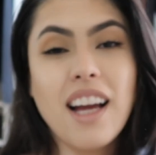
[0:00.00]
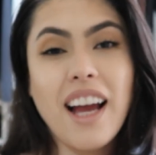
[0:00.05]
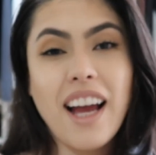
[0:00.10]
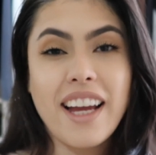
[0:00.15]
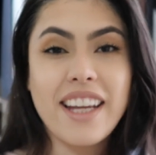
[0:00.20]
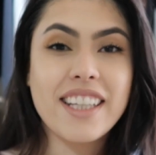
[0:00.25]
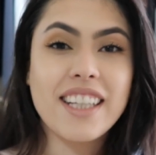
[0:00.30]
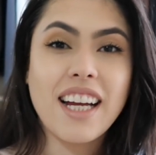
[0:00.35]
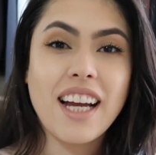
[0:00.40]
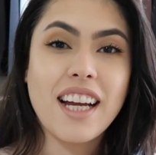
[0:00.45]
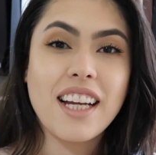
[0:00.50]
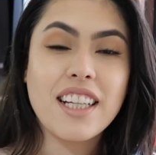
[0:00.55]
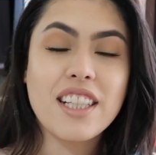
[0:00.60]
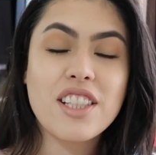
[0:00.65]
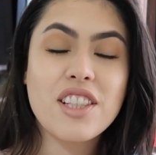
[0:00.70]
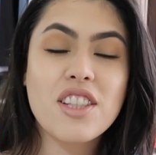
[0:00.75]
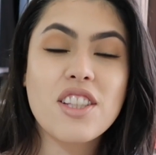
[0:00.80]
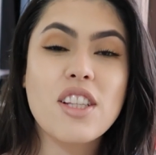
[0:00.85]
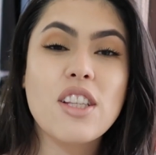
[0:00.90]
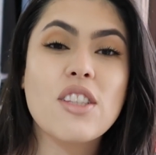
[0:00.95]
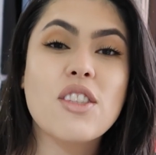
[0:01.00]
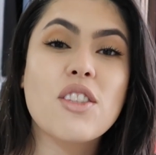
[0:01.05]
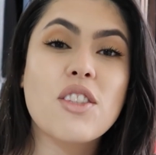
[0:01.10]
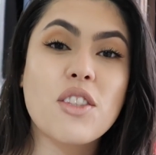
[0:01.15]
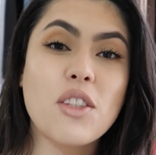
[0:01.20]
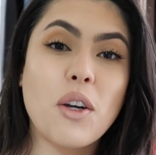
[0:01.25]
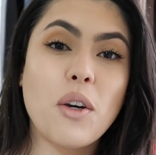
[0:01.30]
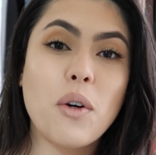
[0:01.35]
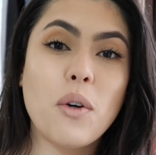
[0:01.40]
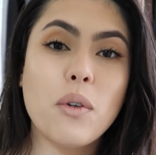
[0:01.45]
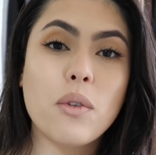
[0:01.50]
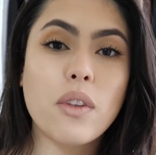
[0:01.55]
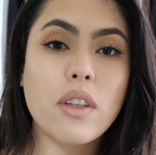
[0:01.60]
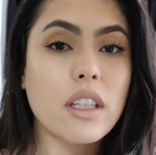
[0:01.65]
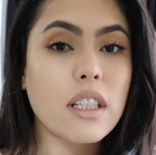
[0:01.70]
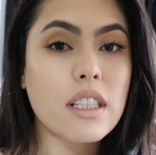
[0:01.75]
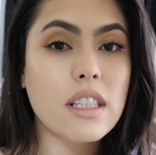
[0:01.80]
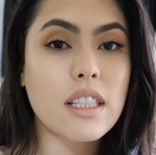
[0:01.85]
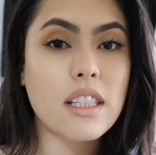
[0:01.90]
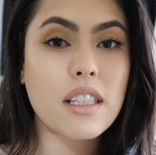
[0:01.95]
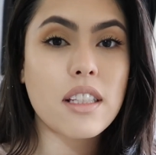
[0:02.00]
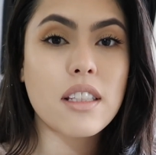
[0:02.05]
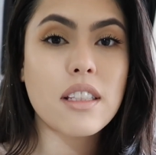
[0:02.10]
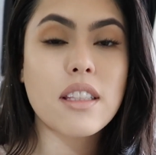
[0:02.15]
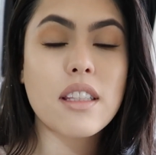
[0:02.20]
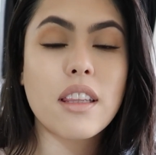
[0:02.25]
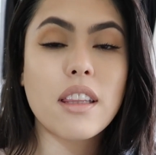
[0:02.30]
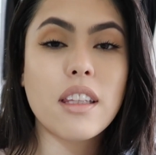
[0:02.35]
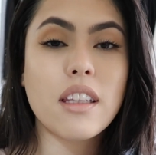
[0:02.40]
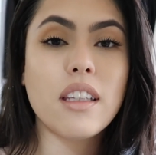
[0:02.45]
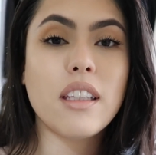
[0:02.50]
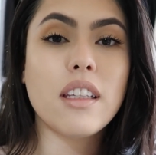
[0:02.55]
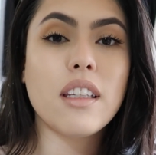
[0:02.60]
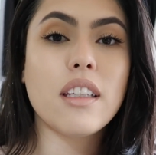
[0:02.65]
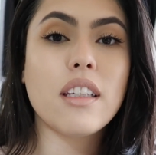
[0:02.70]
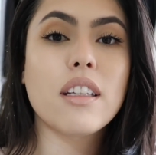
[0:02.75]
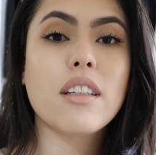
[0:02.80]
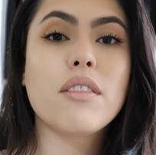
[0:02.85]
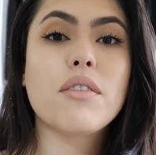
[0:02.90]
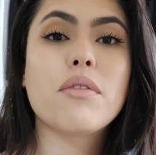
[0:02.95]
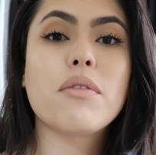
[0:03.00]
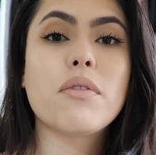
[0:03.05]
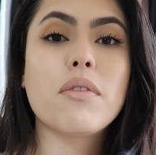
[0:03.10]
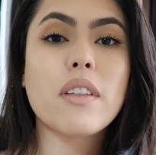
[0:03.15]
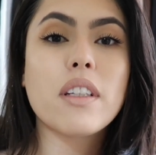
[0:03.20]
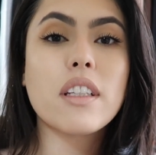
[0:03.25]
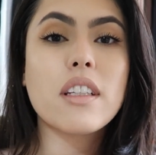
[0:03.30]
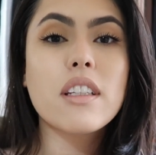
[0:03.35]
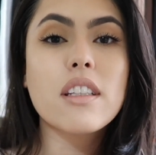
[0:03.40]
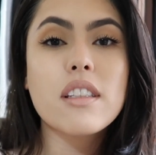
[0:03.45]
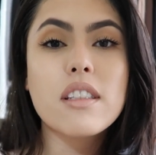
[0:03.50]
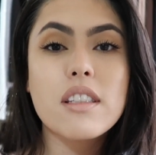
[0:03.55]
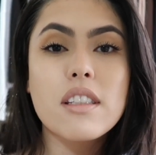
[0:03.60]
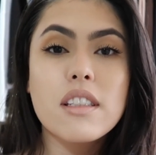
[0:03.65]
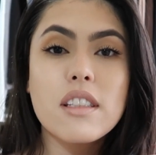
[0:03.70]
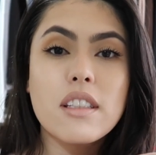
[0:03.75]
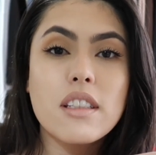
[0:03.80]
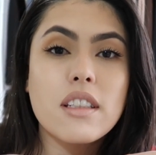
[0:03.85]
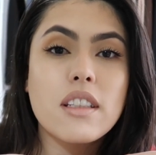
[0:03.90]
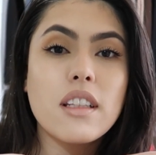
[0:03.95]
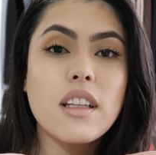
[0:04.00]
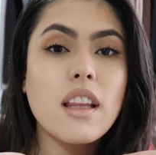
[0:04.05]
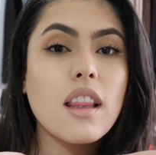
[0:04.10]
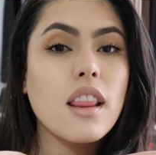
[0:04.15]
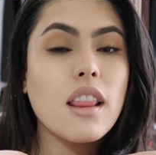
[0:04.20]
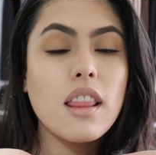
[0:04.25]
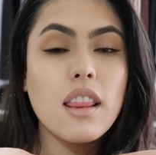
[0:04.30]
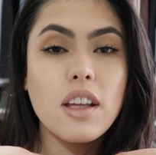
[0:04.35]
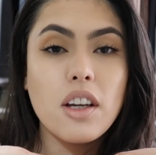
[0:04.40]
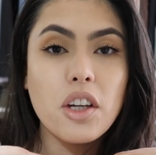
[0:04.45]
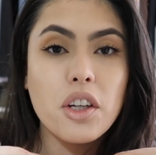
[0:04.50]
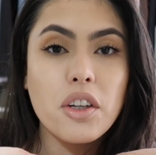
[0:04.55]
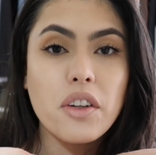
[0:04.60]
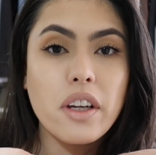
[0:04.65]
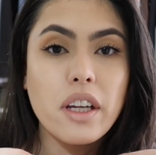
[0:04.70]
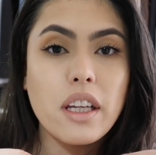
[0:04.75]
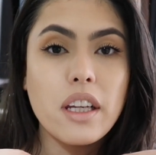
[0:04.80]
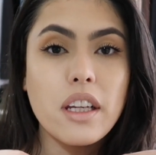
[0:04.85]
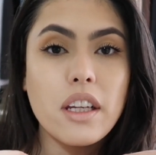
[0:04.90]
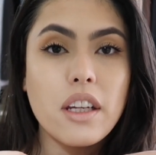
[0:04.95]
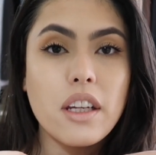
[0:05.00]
Hi guys, so this is the finished look right